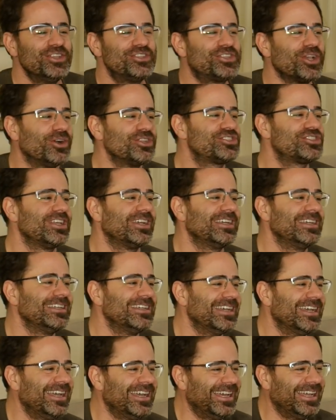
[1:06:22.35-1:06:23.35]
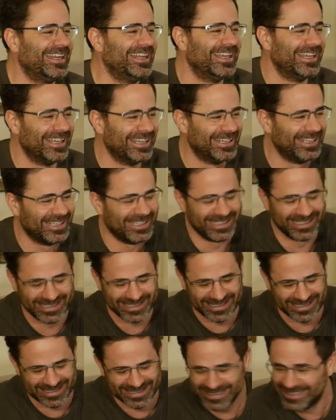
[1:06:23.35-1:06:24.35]
So, no, I was going to question on
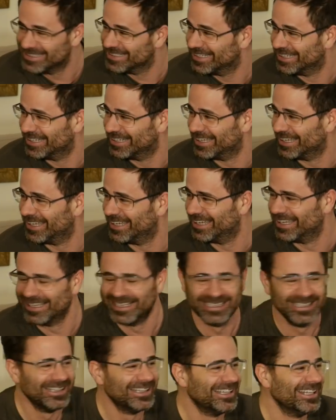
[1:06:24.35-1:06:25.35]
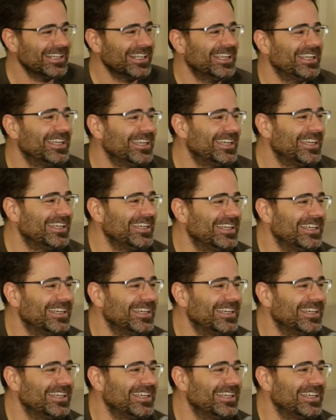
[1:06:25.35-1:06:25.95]
Italian no disrespect food. to the guy over there, even though I, I